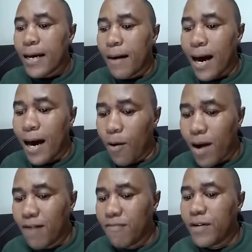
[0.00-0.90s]

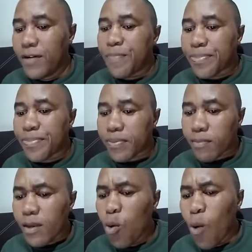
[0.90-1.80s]
However,
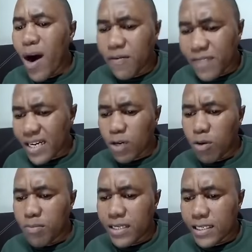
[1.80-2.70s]
one of the
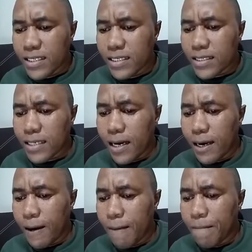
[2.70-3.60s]
recommendations
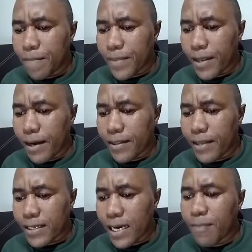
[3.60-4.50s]
um, that,
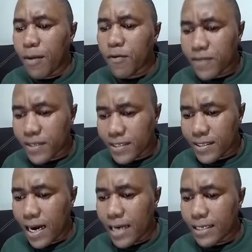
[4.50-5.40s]
that came out of the
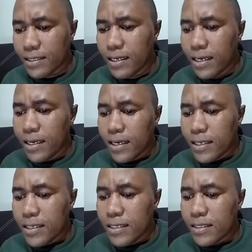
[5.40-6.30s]
study
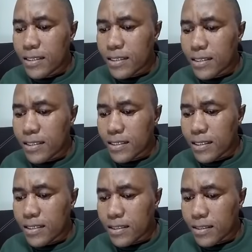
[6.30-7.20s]
is, is, is,
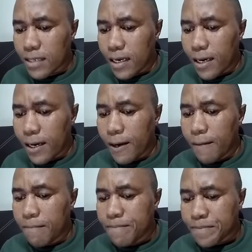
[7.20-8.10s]
is,
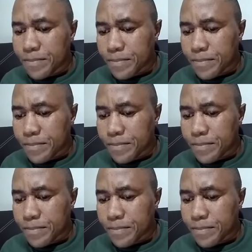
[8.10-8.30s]
um,